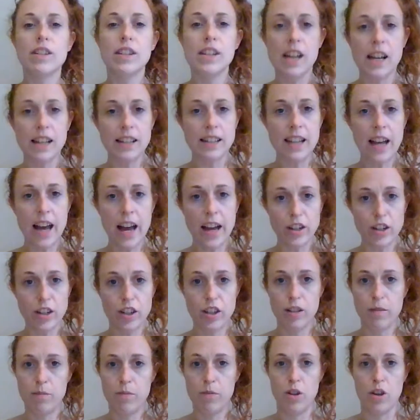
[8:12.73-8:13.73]
attach
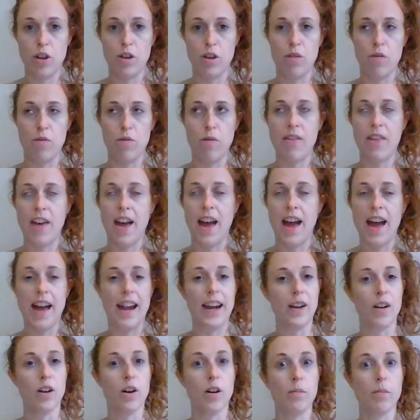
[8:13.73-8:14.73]
them to the
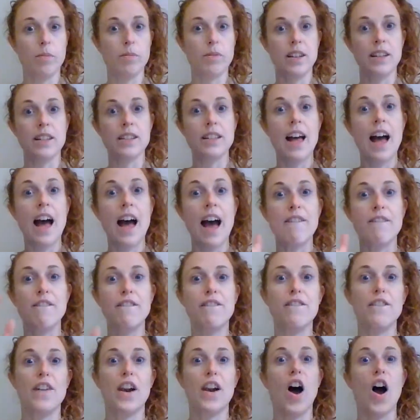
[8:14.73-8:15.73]
helicopters and
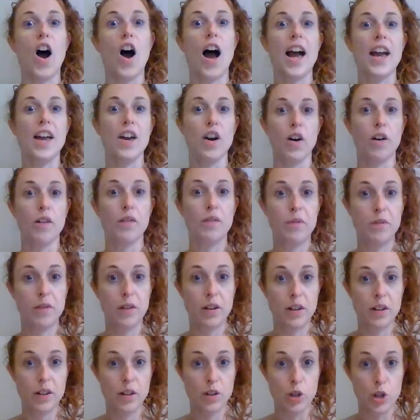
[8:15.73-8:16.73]
fly off
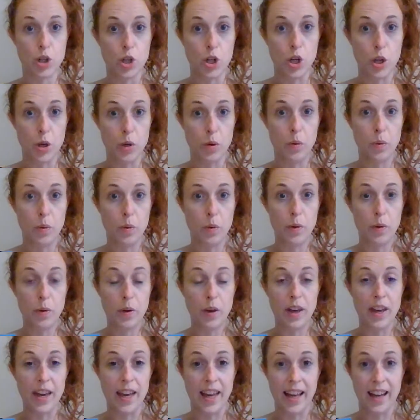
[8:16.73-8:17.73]
to
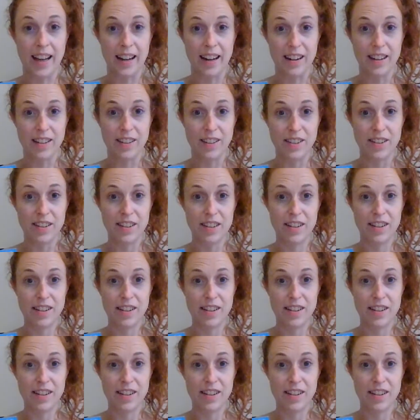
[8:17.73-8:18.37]
England?